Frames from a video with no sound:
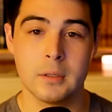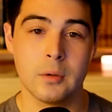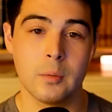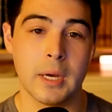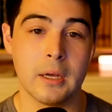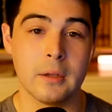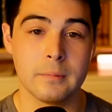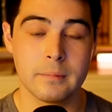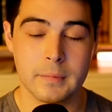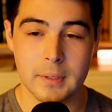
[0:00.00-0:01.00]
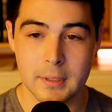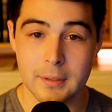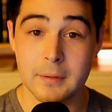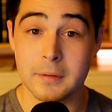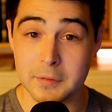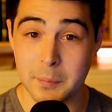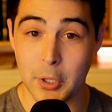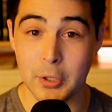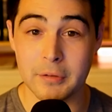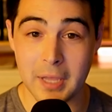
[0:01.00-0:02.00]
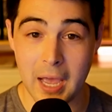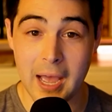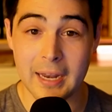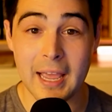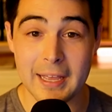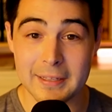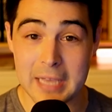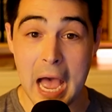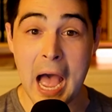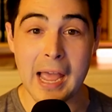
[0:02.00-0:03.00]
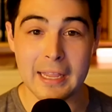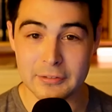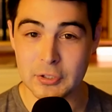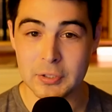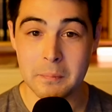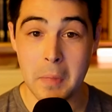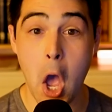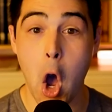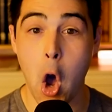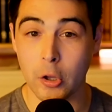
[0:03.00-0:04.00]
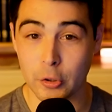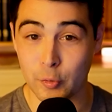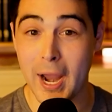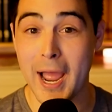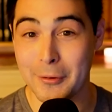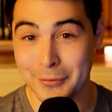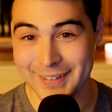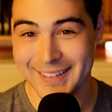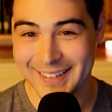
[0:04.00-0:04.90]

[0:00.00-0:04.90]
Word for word: Well, the Spirit of God has eyes all around.